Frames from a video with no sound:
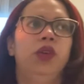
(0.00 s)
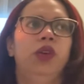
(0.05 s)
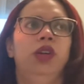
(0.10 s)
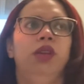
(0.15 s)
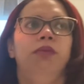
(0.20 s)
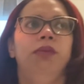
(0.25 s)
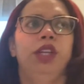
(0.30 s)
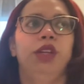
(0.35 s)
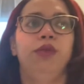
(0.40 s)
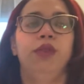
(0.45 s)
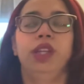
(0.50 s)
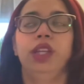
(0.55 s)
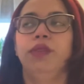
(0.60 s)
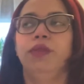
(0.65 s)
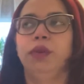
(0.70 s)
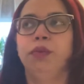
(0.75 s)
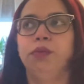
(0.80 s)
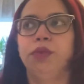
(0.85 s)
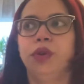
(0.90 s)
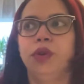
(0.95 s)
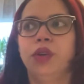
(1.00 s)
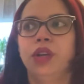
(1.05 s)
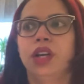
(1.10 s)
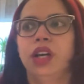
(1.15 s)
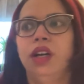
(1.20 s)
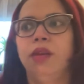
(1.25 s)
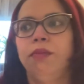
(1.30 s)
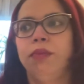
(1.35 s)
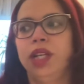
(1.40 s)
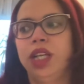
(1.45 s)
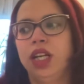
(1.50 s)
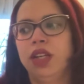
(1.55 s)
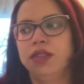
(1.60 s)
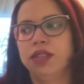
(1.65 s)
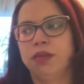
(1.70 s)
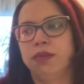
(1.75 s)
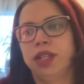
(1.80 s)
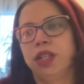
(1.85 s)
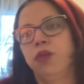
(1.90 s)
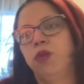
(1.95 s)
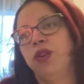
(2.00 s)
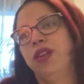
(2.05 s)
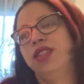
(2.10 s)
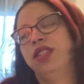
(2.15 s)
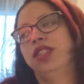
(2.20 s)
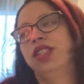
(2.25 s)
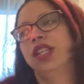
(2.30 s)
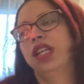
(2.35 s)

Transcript: or maybe even broke up, and now somebody wants